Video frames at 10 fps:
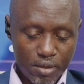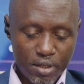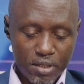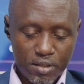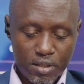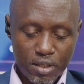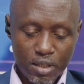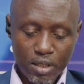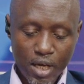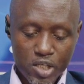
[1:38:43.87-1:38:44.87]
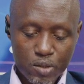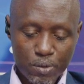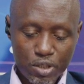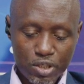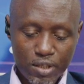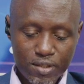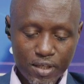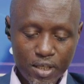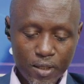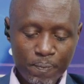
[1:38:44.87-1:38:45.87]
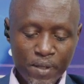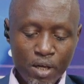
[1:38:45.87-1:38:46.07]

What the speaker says: raised in her speech yesterday.